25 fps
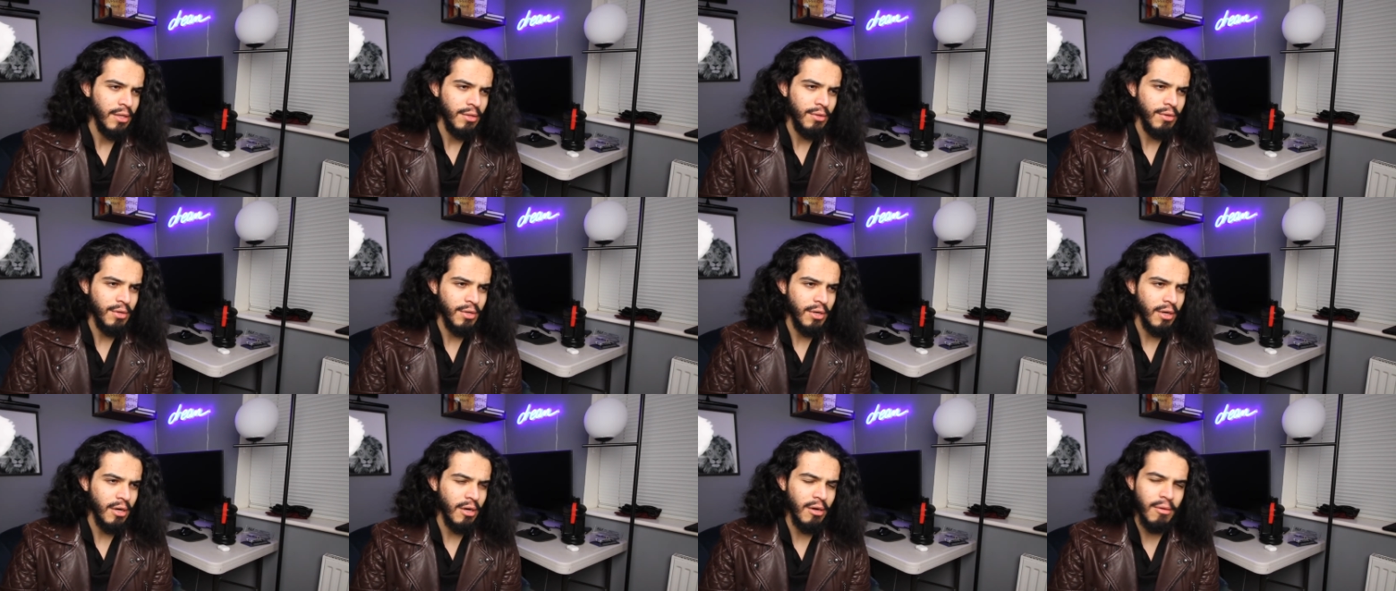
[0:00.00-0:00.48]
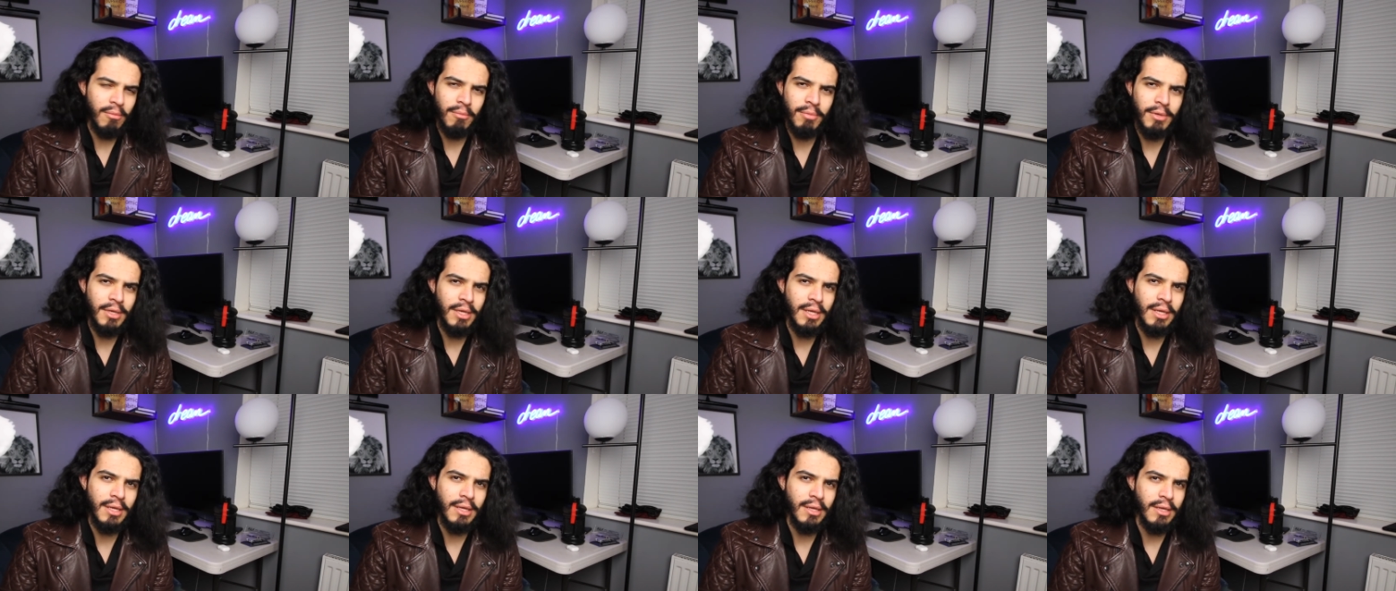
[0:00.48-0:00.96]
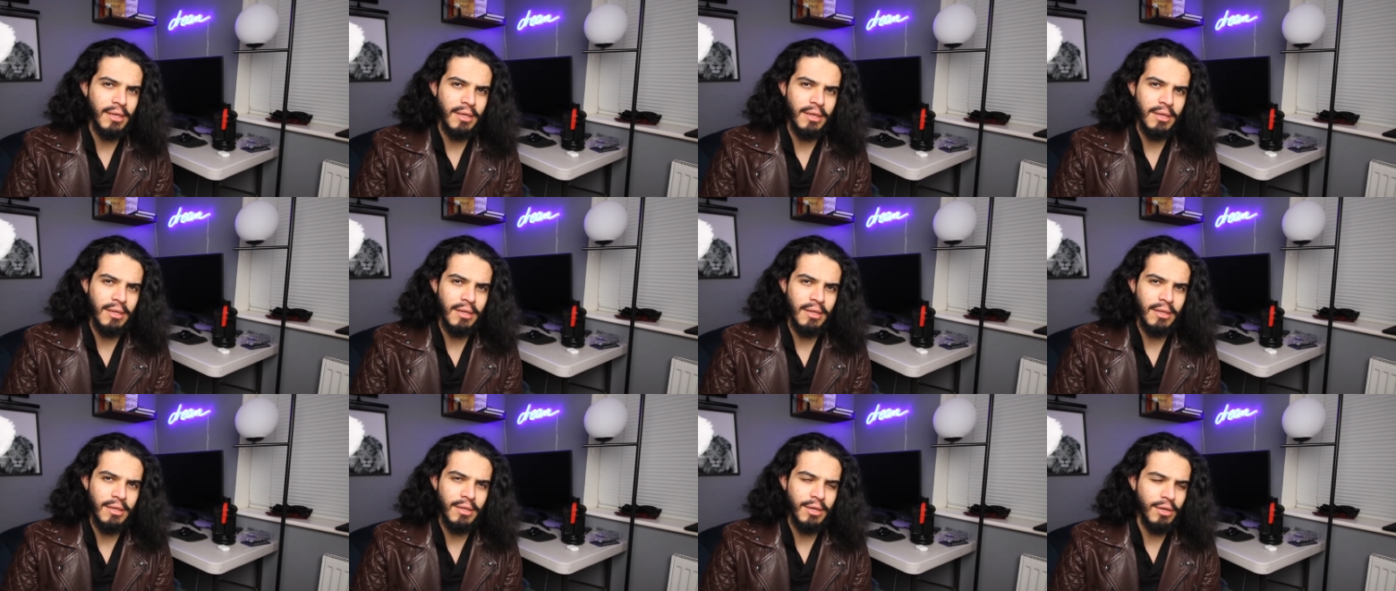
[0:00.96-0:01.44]
You can't be,
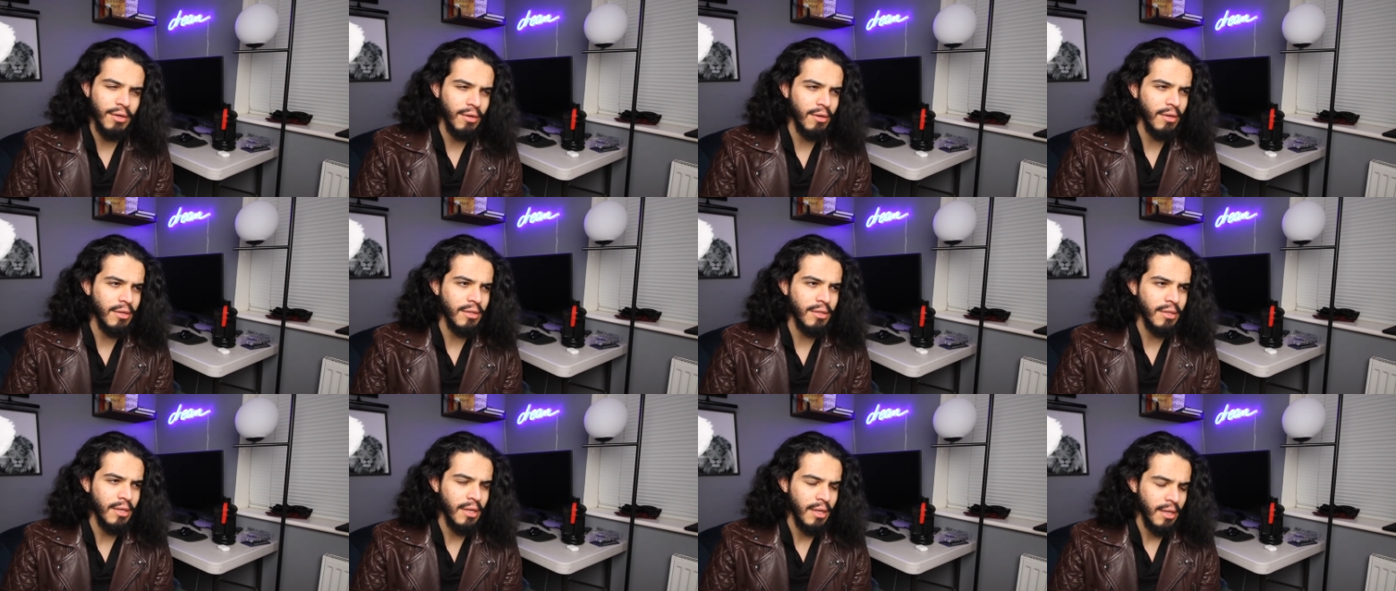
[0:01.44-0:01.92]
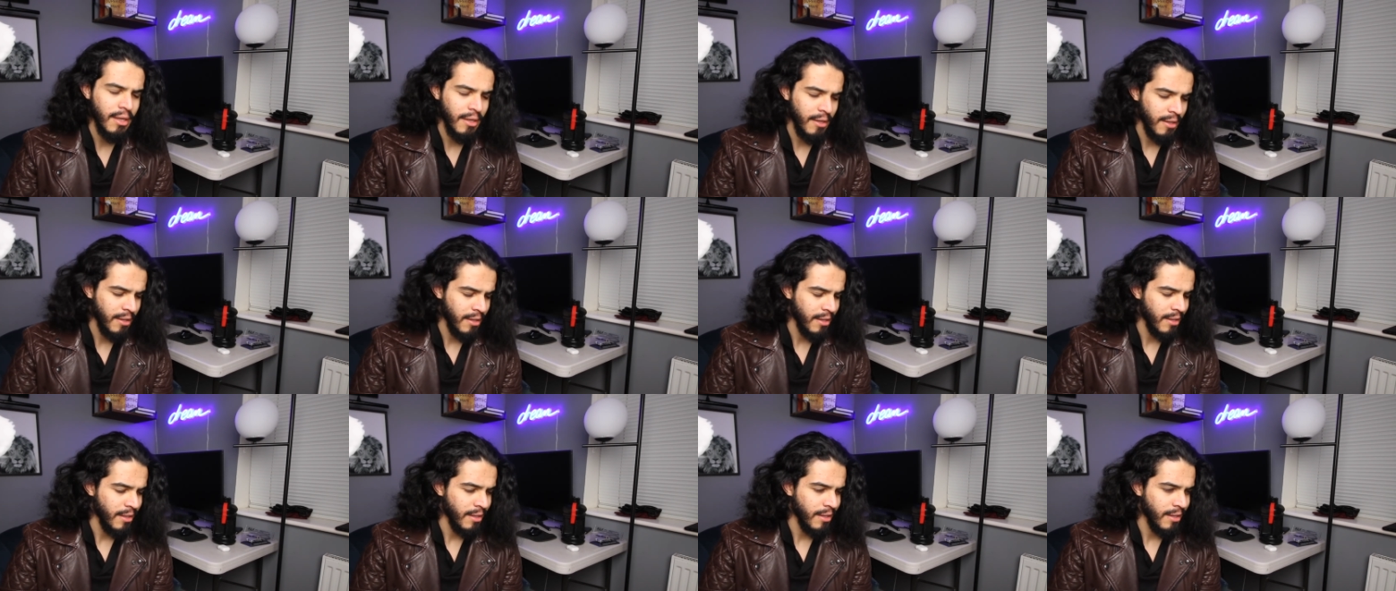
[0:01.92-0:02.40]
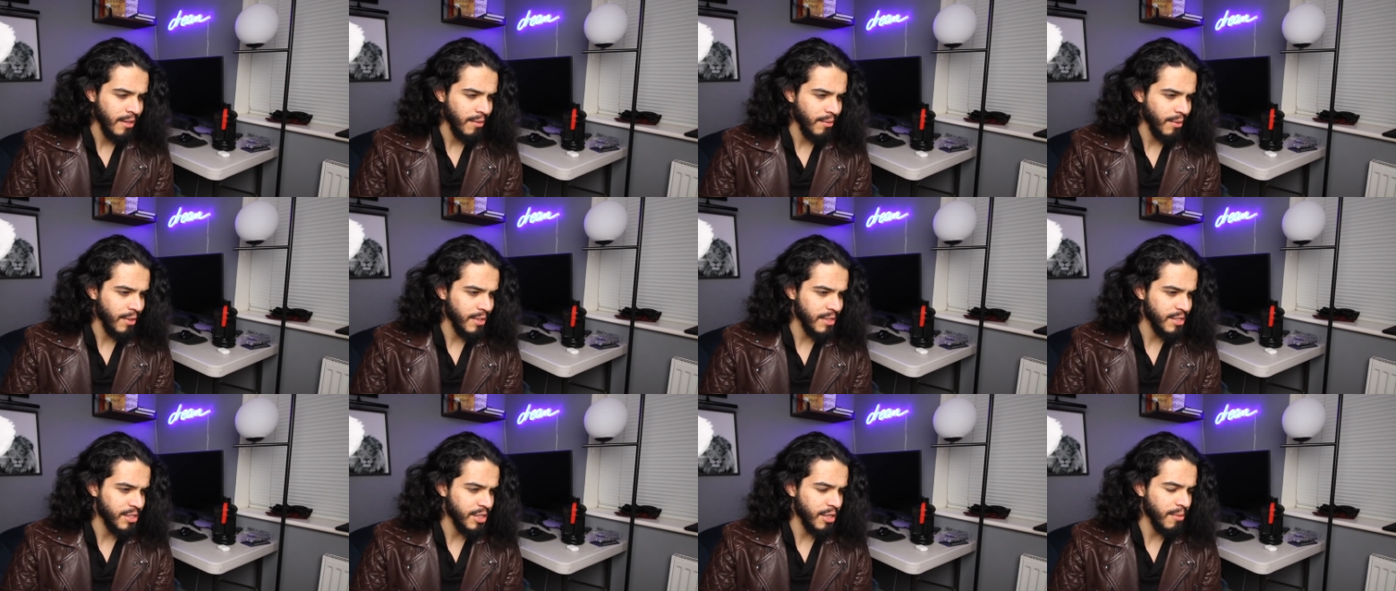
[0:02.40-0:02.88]
you can't,
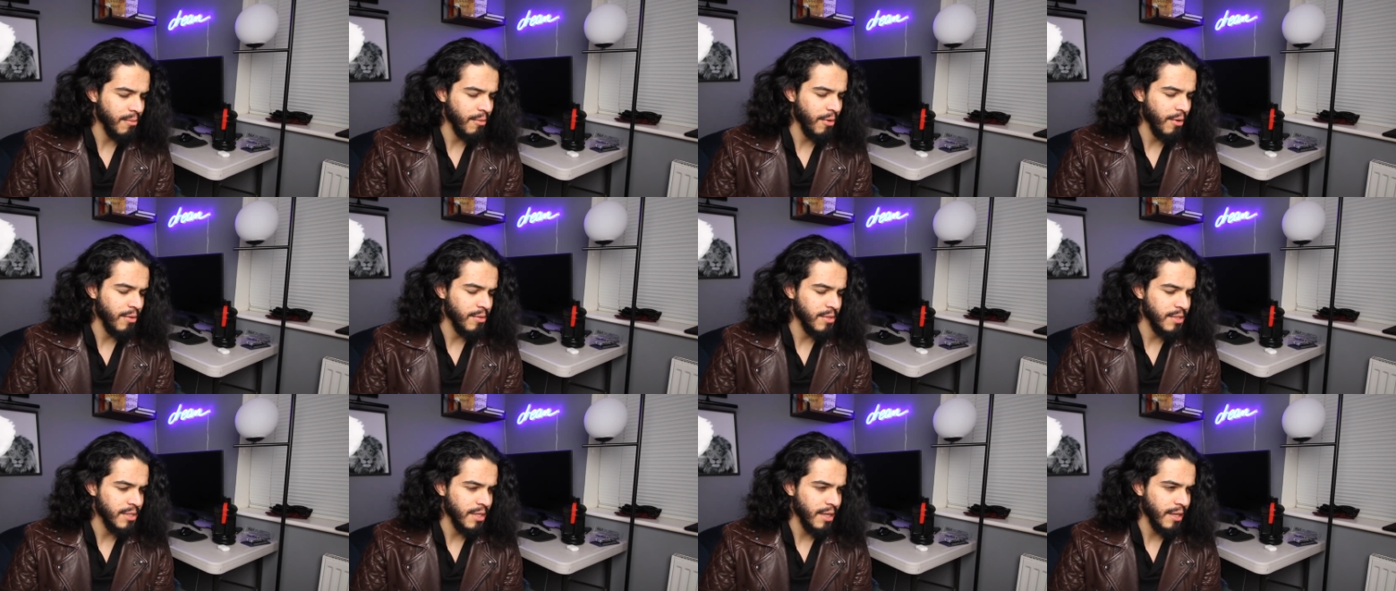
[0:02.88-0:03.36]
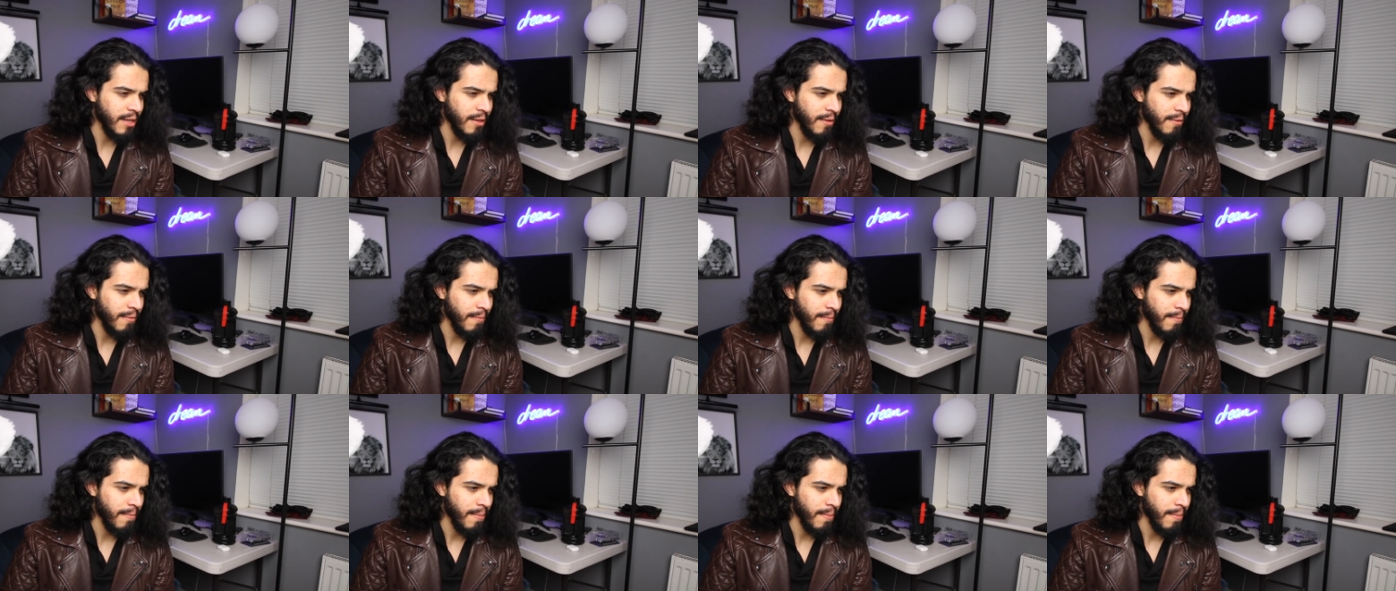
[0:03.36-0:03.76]
what does Jim Rohn say?